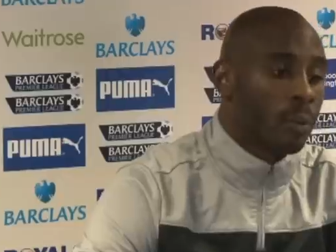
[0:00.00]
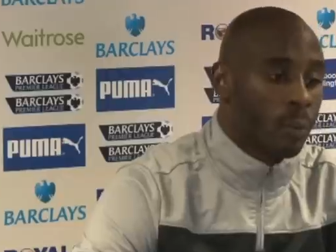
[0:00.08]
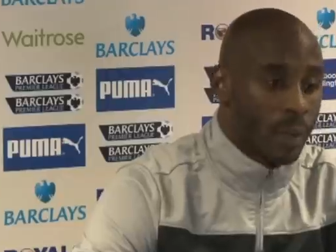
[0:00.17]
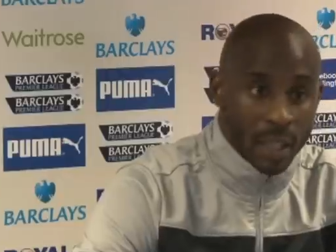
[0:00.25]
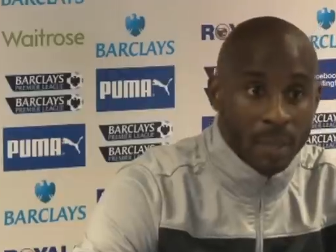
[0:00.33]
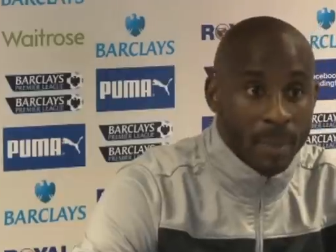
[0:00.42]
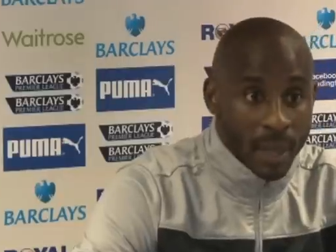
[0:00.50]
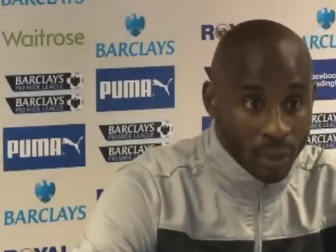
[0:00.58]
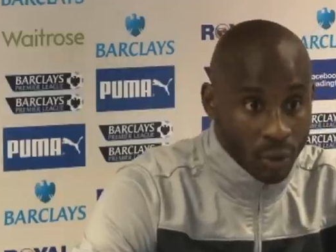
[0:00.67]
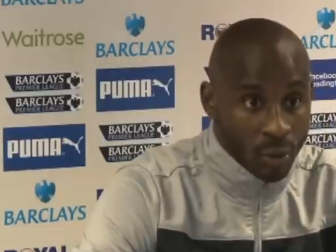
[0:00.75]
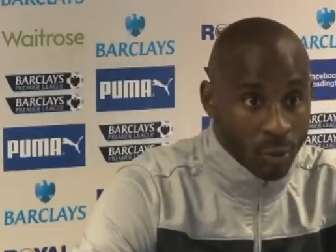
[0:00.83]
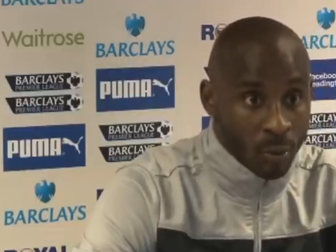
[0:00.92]
We need to make
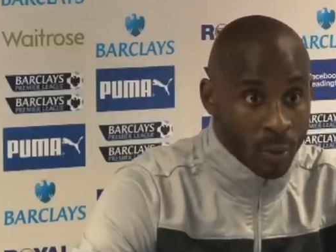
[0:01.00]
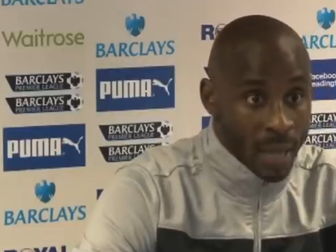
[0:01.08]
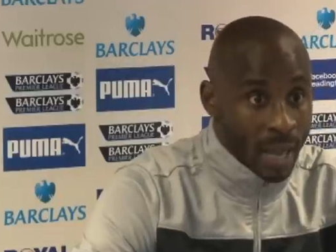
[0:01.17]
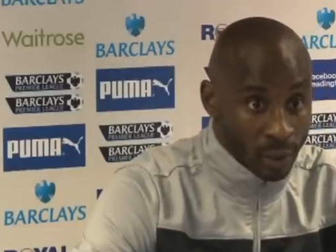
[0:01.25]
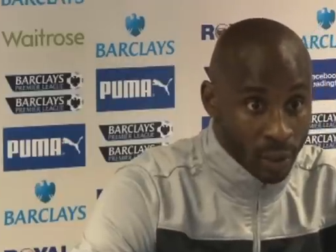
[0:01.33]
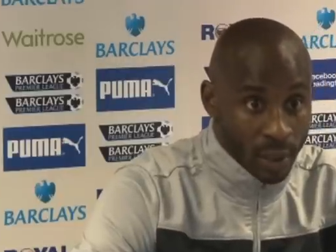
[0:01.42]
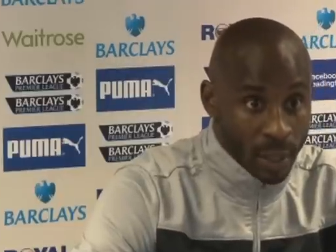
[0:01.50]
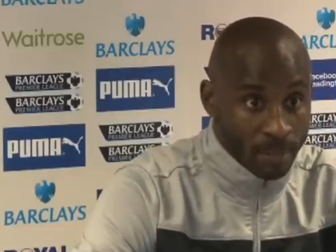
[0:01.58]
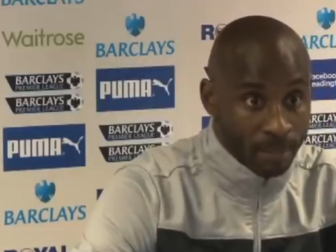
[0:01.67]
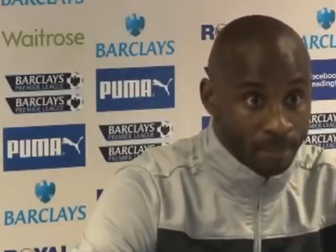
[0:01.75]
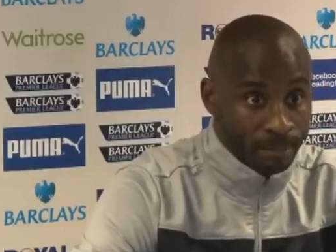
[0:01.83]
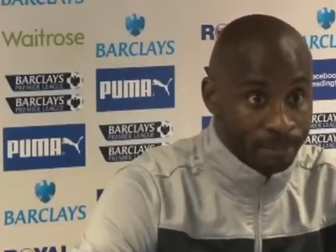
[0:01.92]
sure we act on
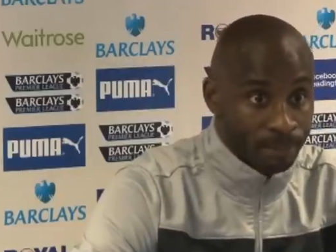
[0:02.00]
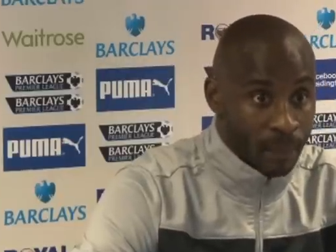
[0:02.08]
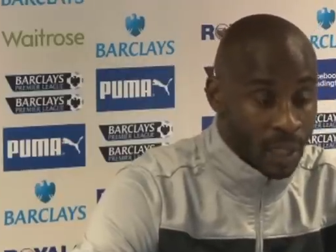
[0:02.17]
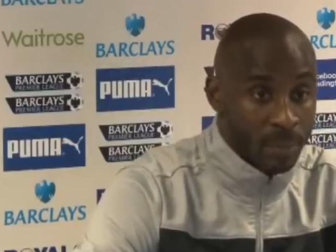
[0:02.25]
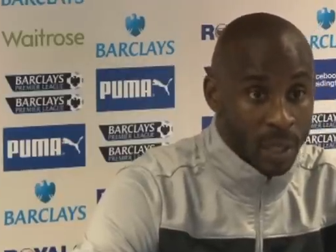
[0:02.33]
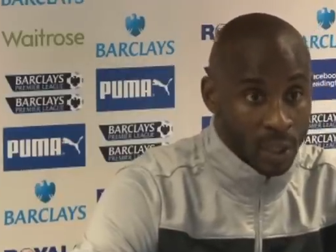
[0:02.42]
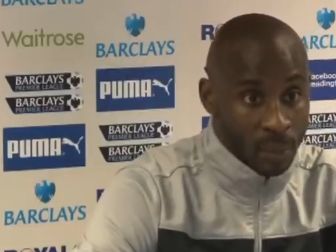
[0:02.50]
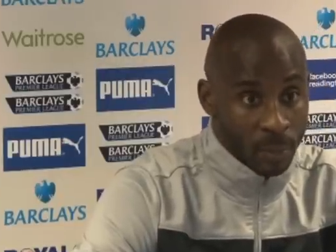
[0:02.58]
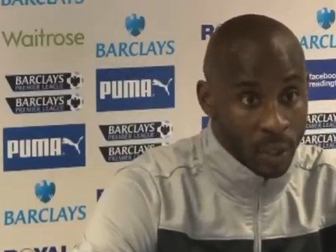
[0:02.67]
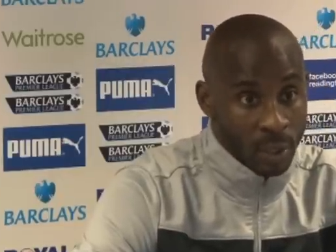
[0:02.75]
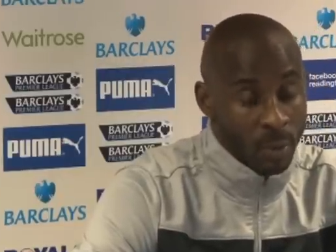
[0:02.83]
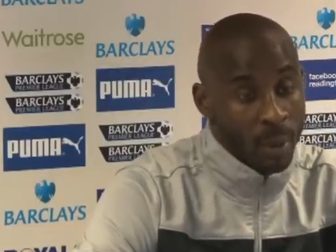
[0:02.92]
them as much as
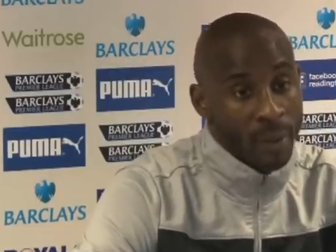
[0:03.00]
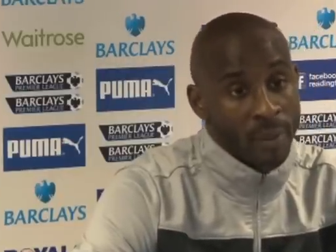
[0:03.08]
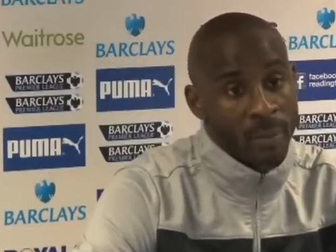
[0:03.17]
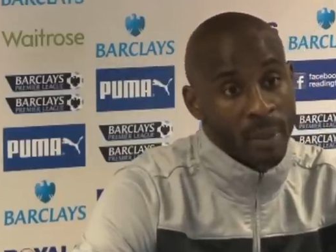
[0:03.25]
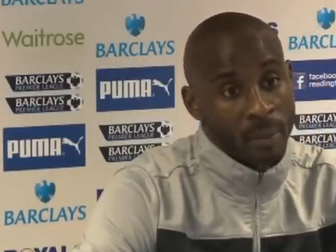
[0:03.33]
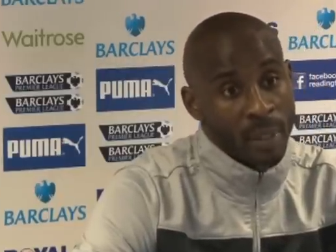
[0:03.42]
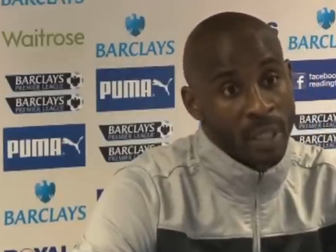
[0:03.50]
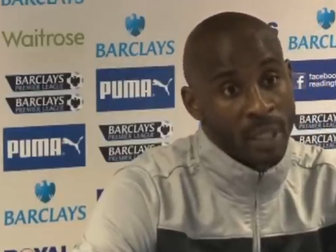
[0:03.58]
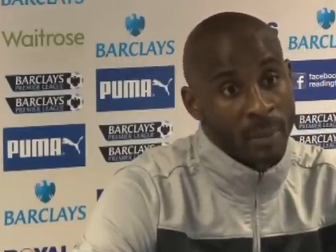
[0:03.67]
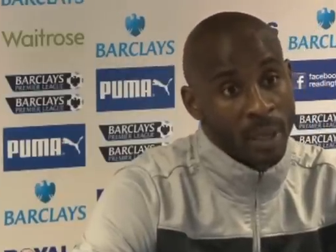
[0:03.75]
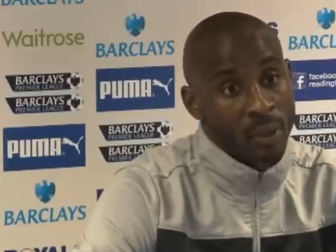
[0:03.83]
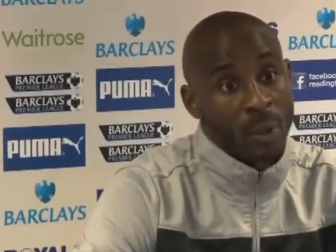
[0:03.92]
possible. We, have to we need
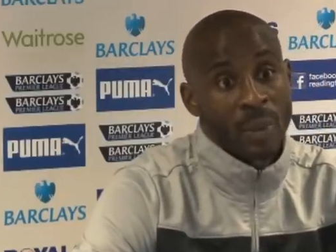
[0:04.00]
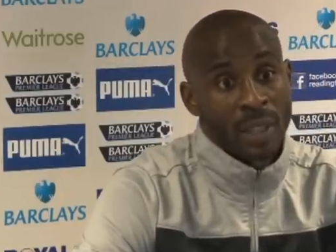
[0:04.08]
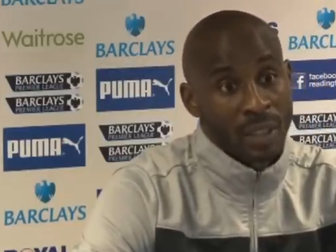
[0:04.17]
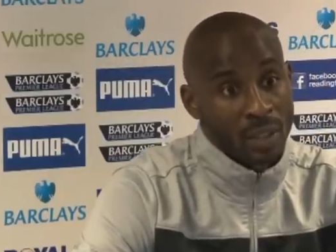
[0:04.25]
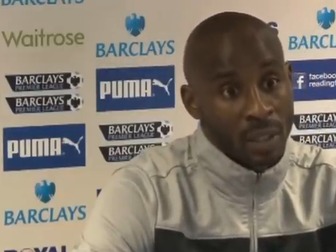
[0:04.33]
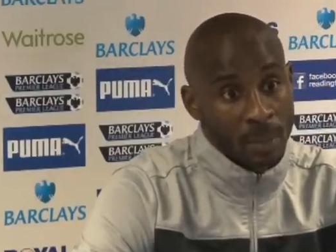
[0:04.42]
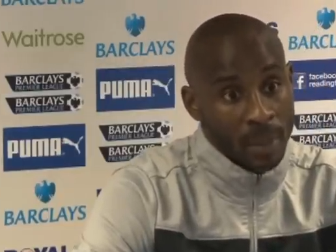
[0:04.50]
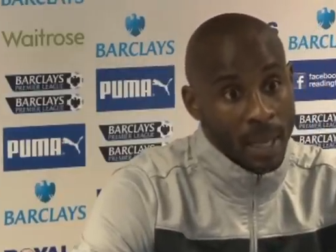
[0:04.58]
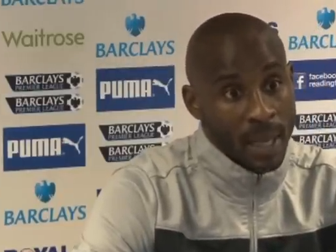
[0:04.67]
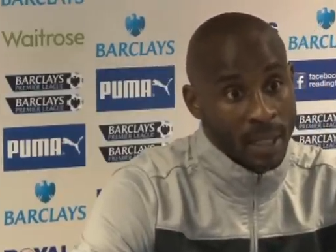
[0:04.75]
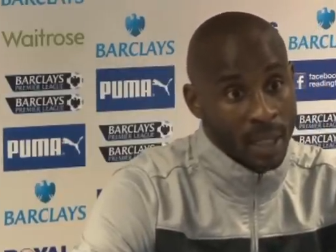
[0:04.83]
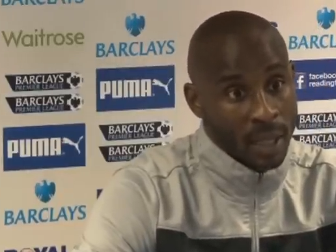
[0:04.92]
to make sure we listen to the
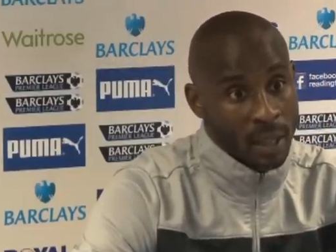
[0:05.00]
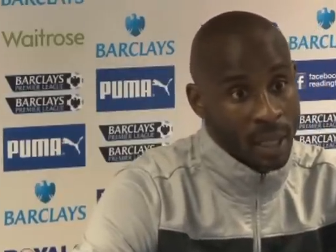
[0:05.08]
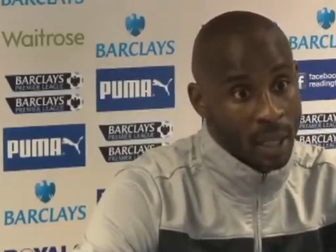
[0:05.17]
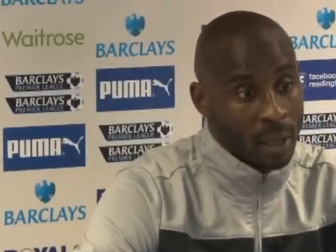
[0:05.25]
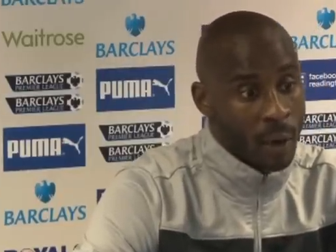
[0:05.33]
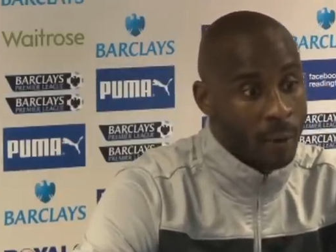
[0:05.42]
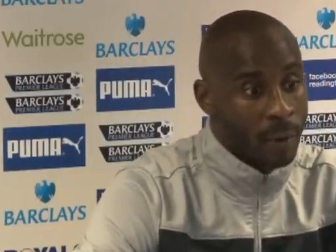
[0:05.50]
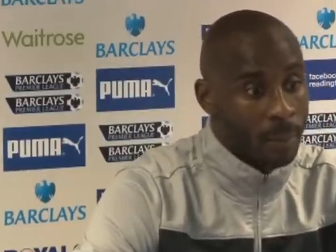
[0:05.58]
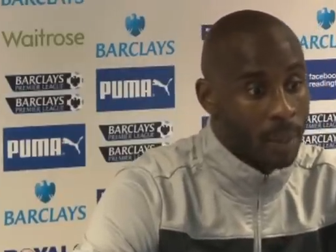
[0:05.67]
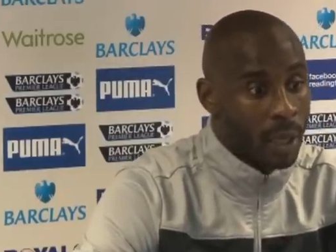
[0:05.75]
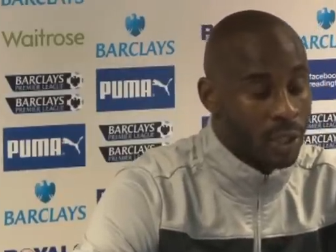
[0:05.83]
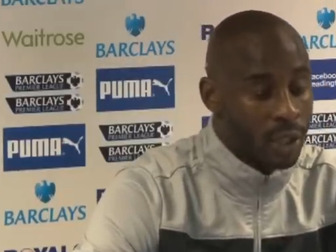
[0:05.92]
players. And I think over the
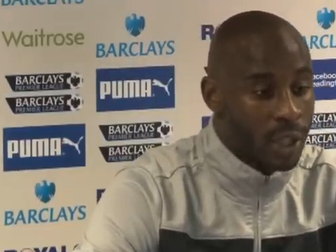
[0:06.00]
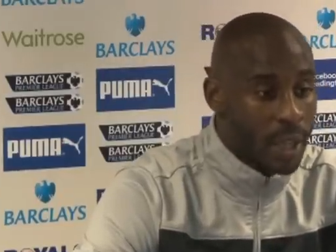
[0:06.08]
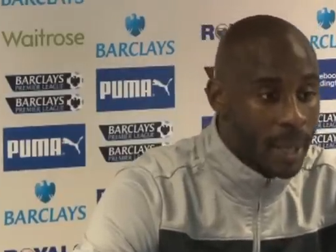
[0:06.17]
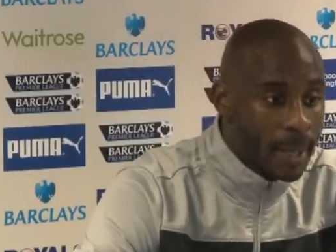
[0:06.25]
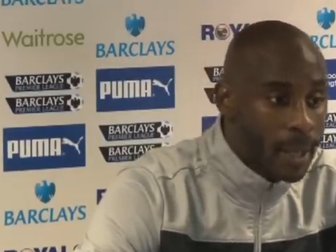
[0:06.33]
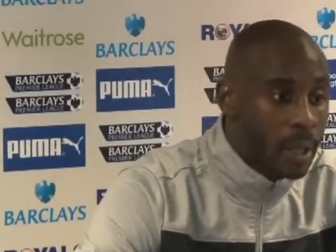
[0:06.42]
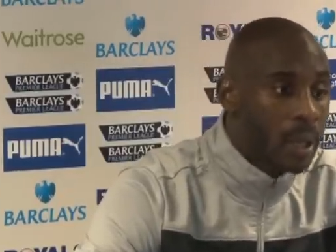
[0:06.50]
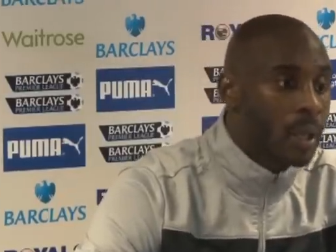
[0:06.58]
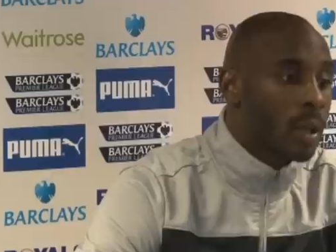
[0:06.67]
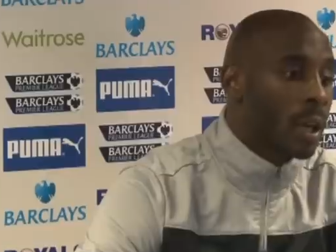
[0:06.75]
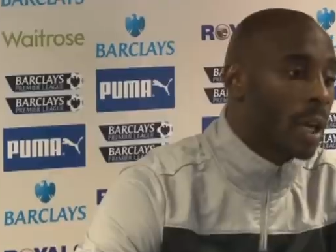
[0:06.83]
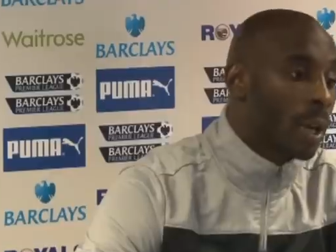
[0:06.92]
past year,
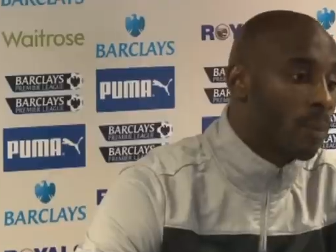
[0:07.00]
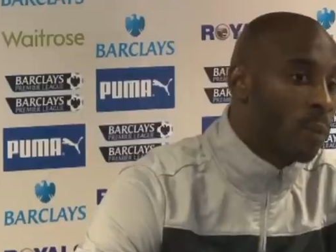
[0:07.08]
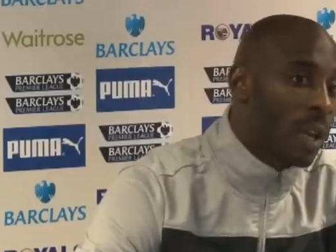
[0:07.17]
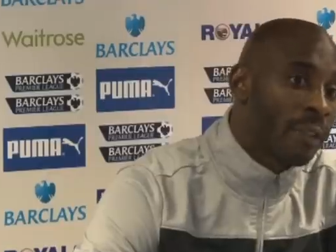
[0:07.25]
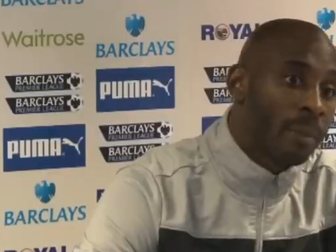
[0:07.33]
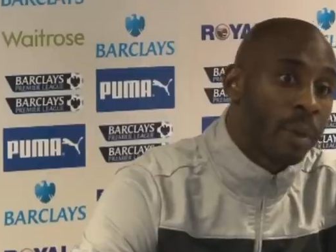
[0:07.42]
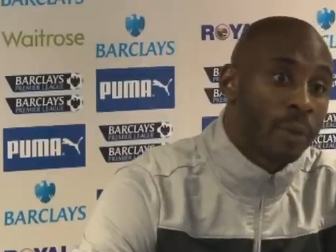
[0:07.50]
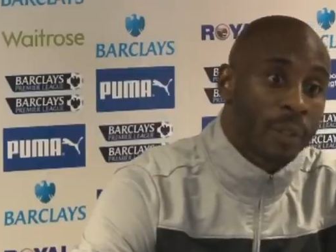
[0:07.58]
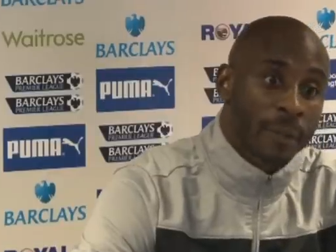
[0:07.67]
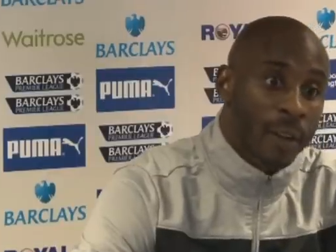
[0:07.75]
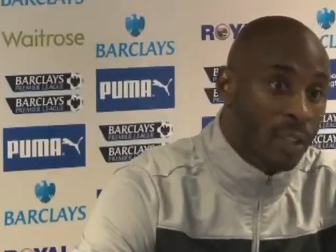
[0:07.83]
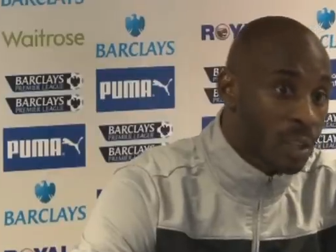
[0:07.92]
um, we haven't moved
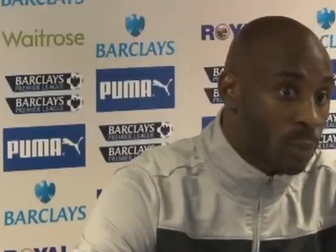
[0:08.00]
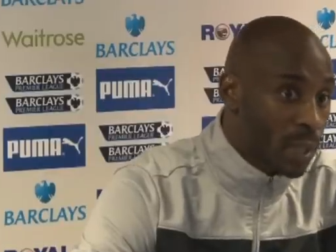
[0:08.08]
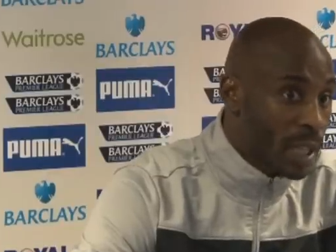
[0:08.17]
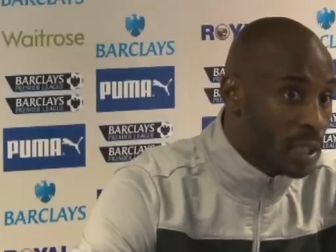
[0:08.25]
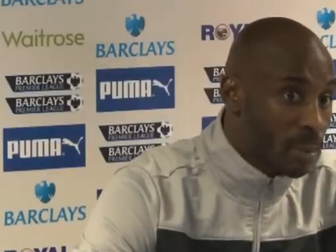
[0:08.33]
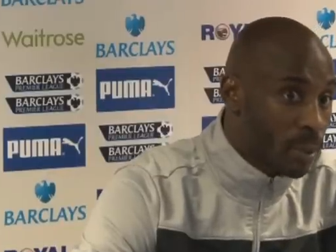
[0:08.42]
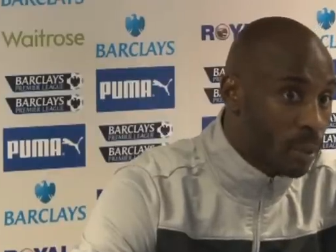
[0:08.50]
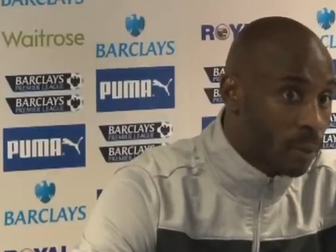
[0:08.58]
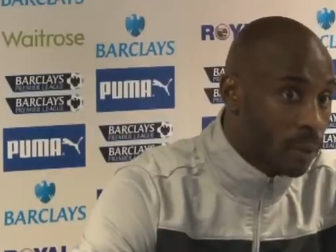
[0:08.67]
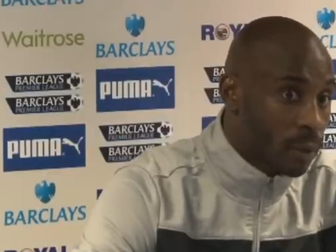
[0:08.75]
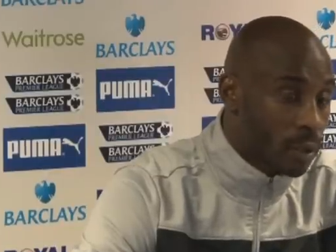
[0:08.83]
as fast as we need to move.